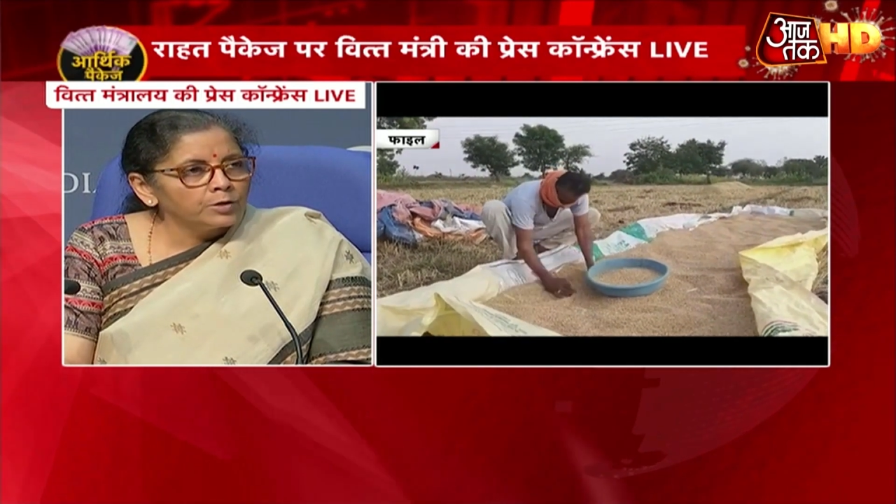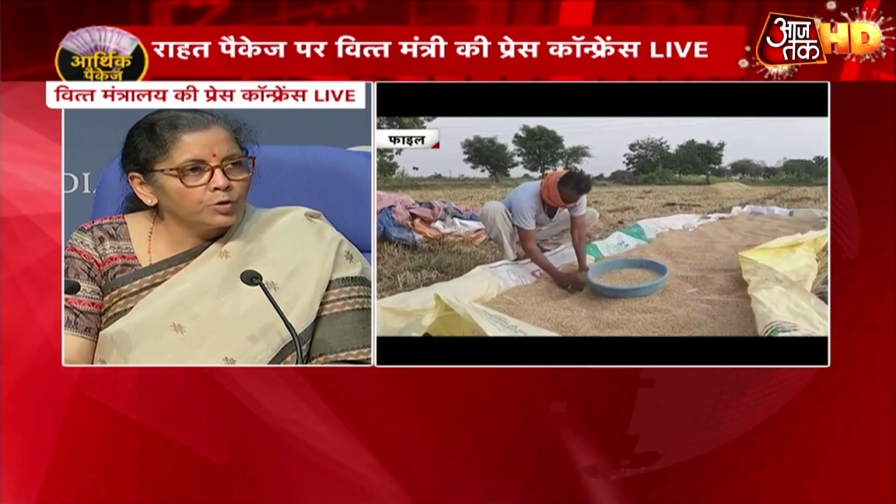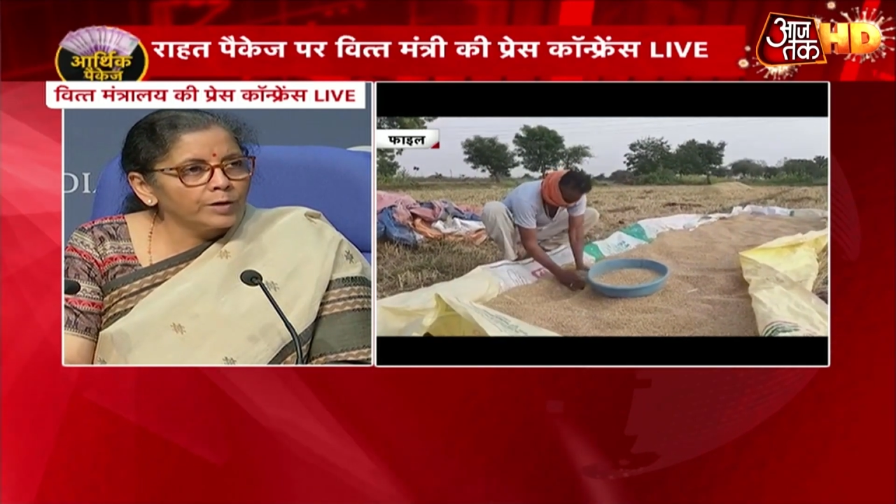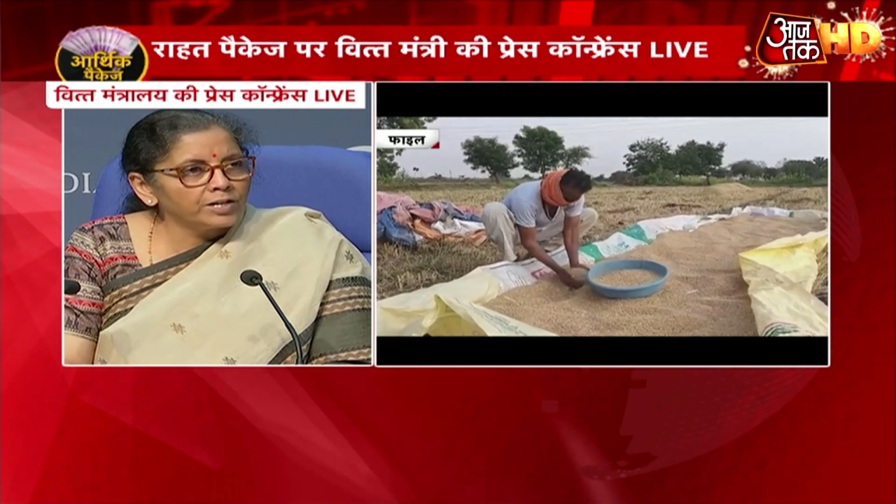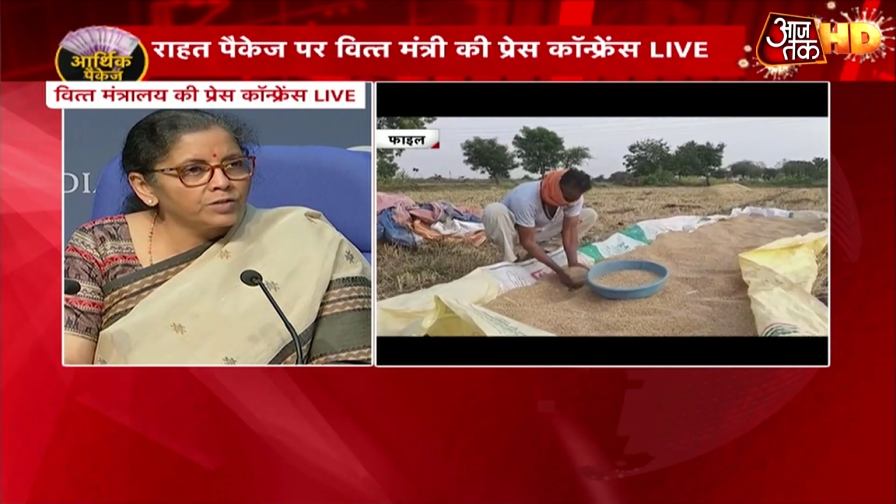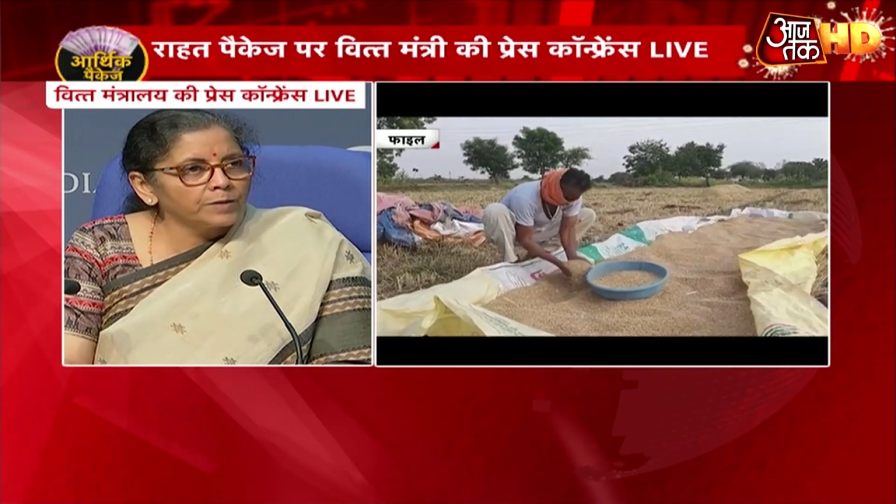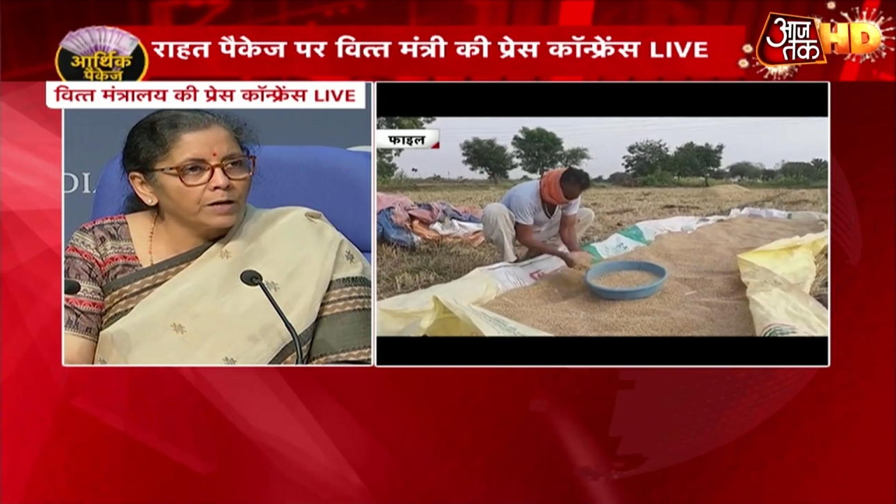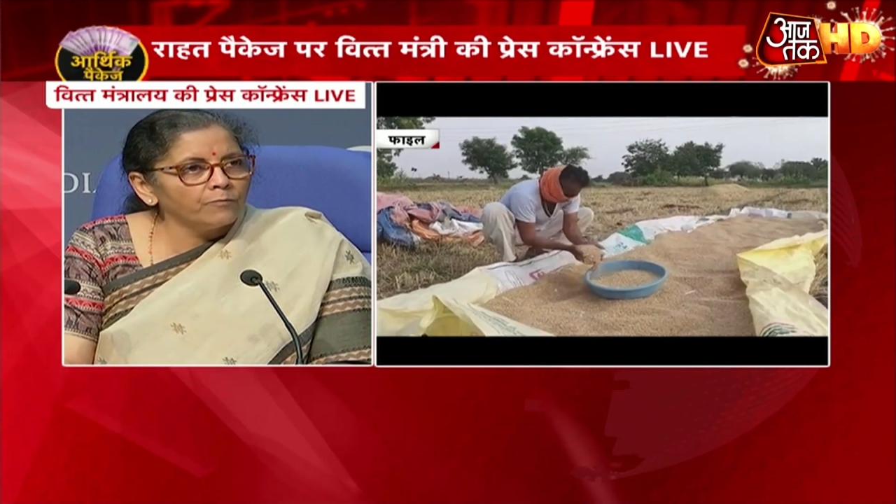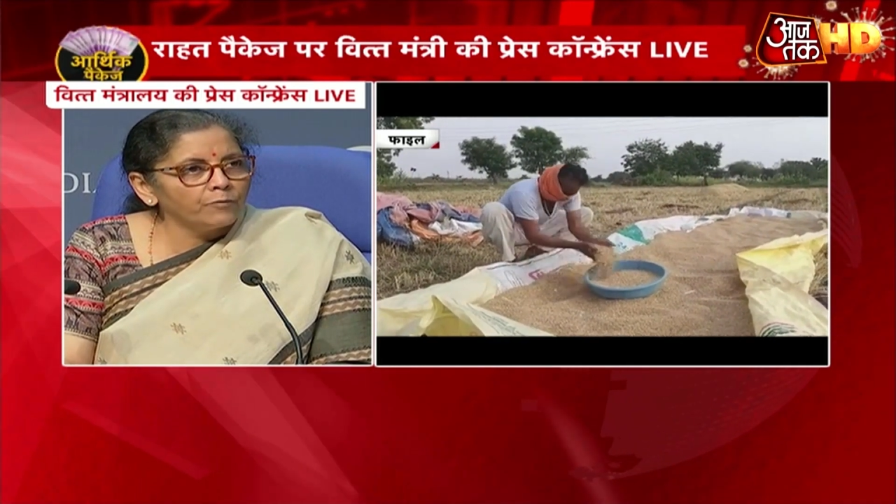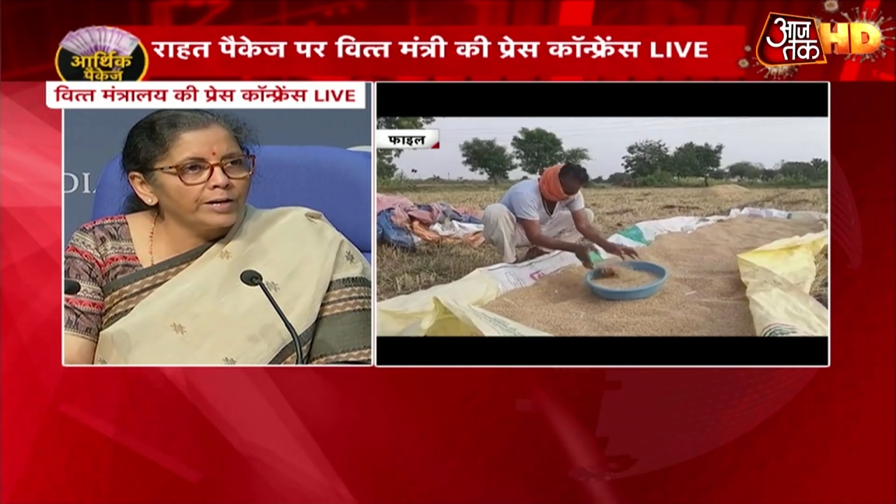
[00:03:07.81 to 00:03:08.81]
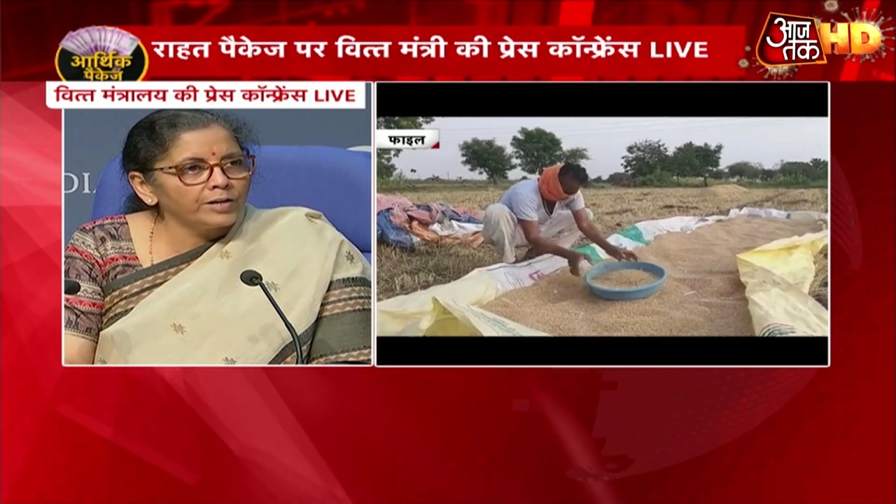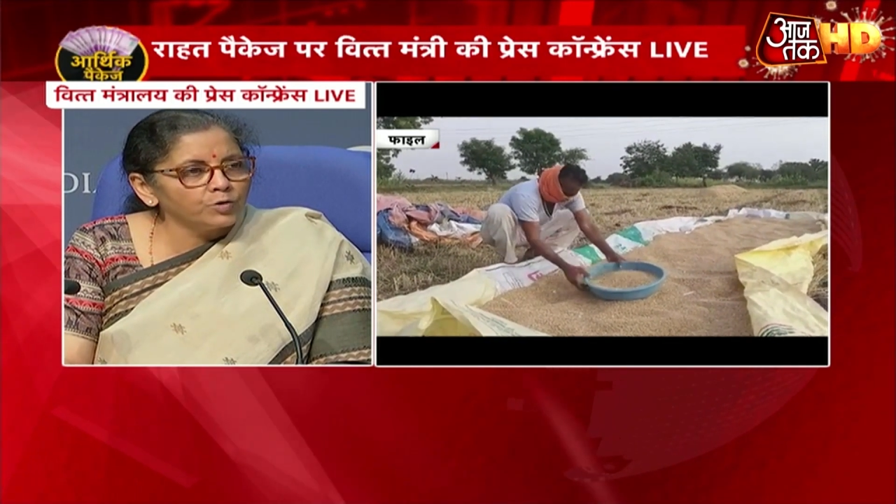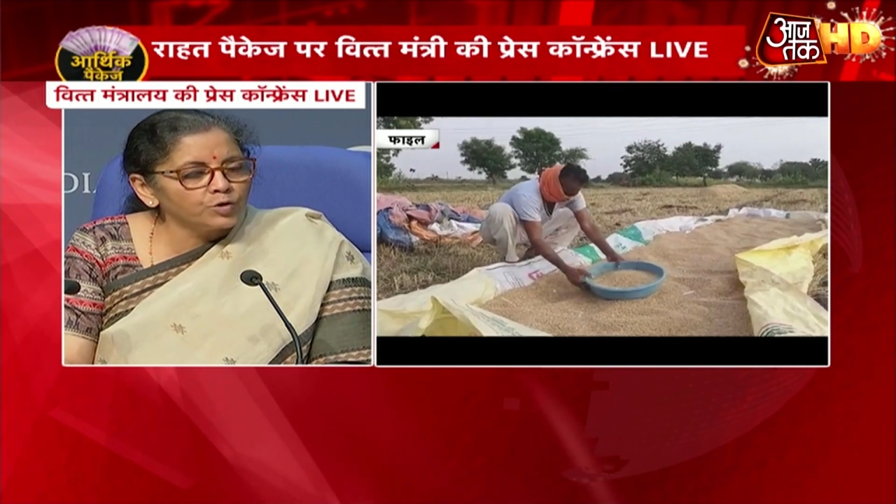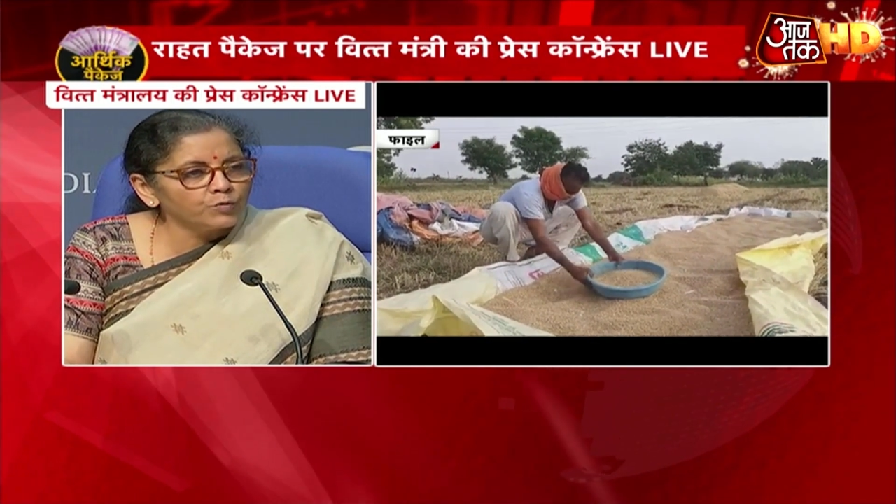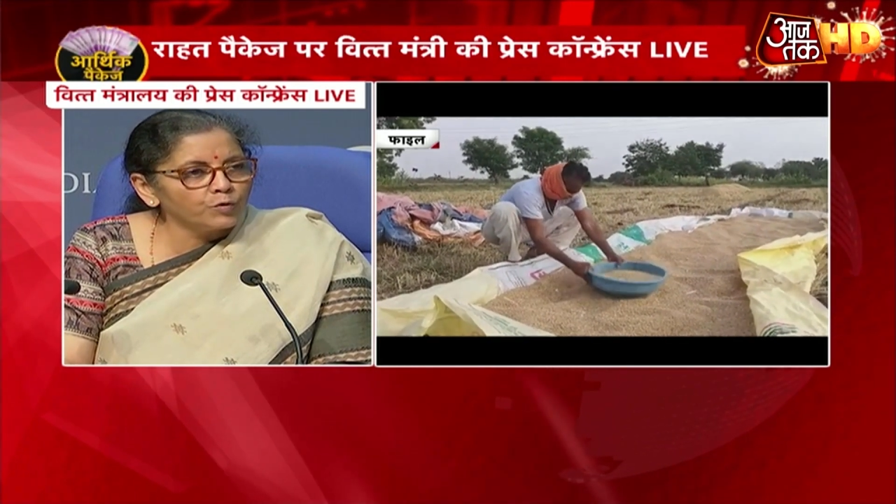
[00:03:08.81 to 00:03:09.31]
today it's become very
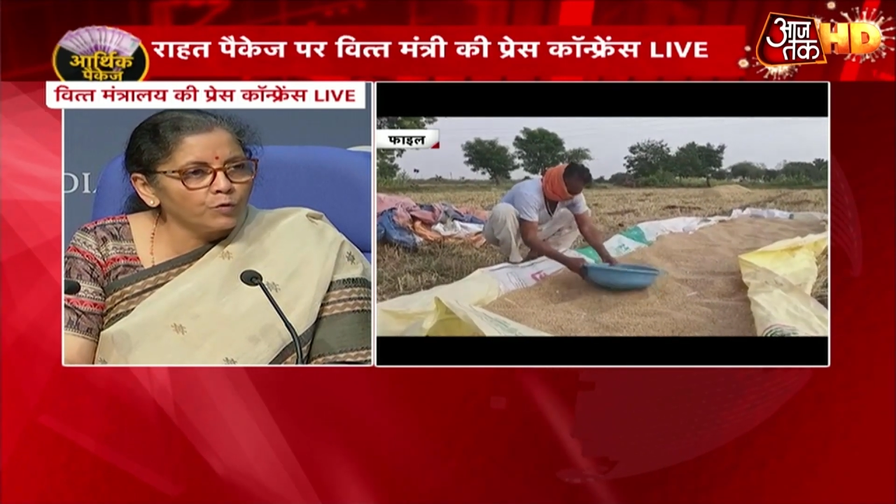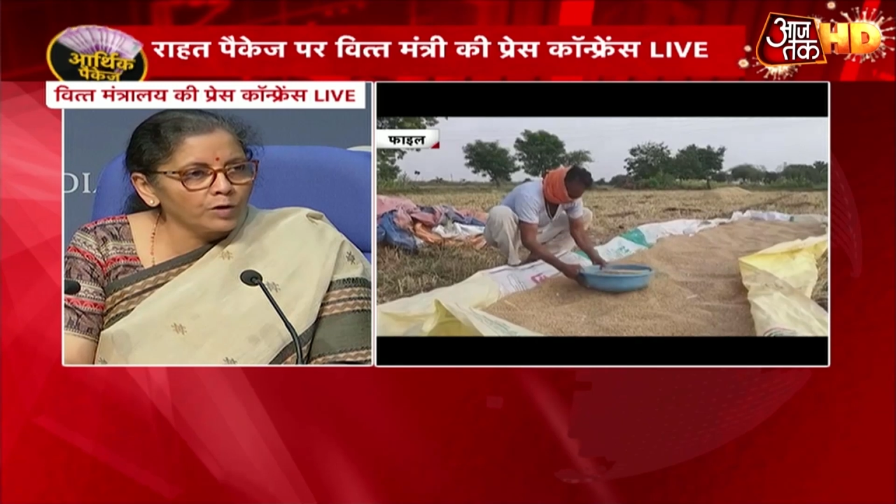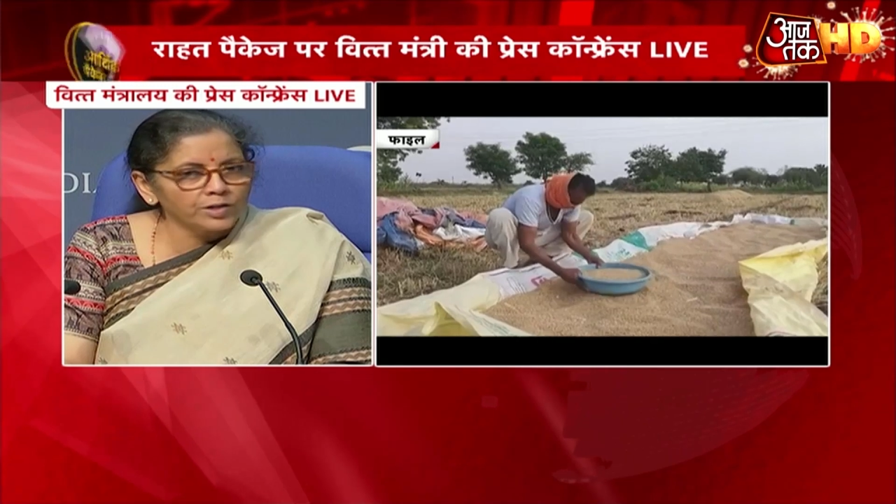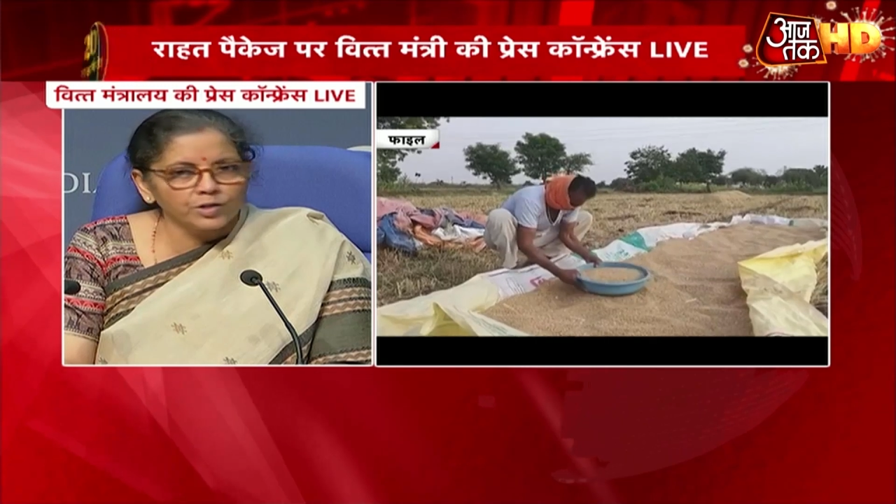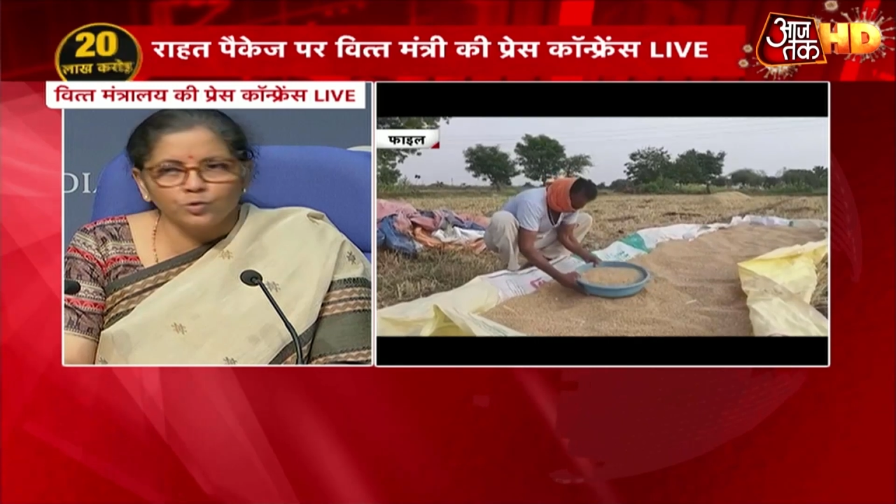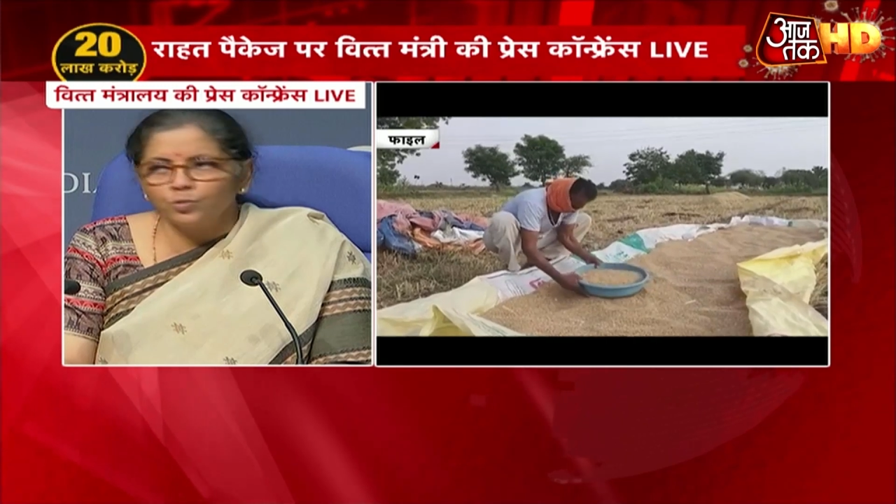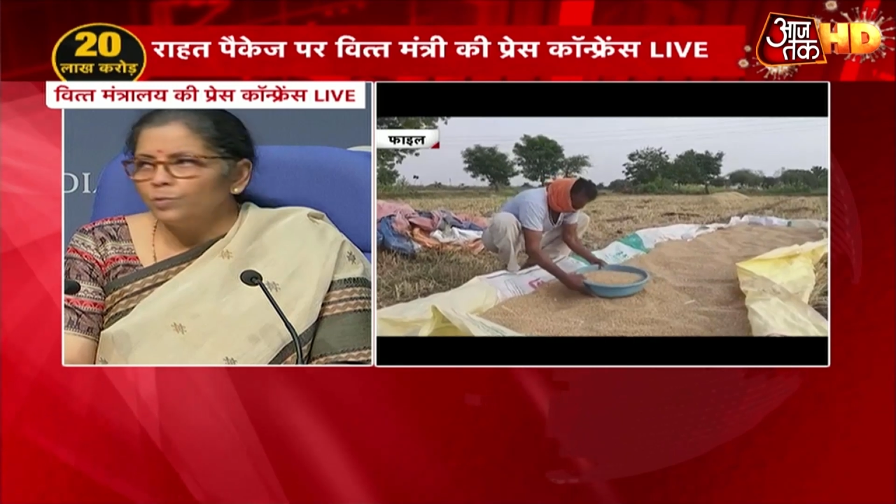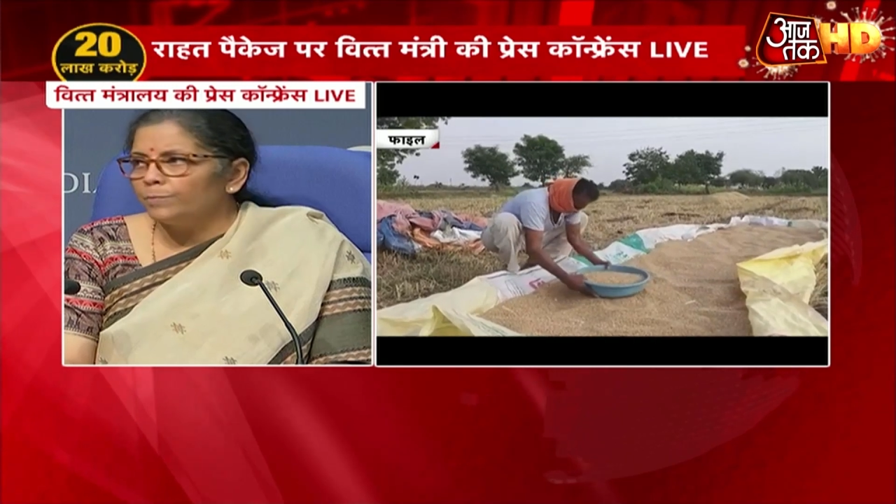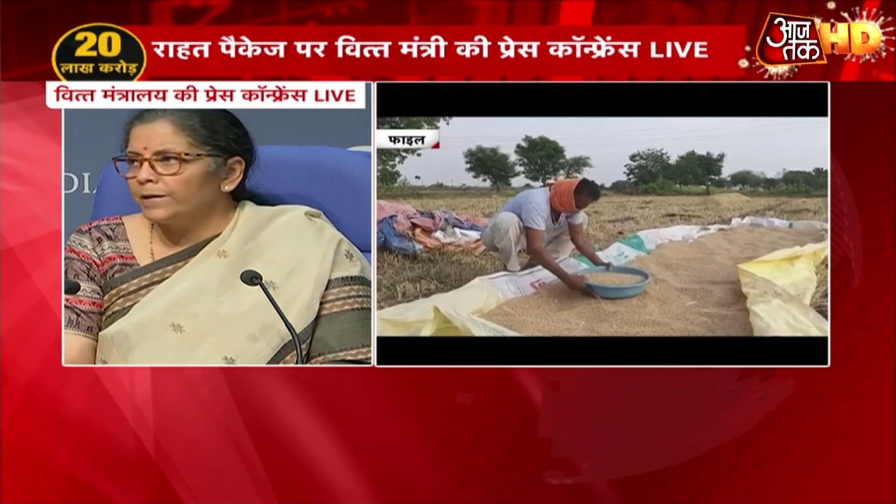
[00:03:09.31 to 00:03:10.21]
useful for us to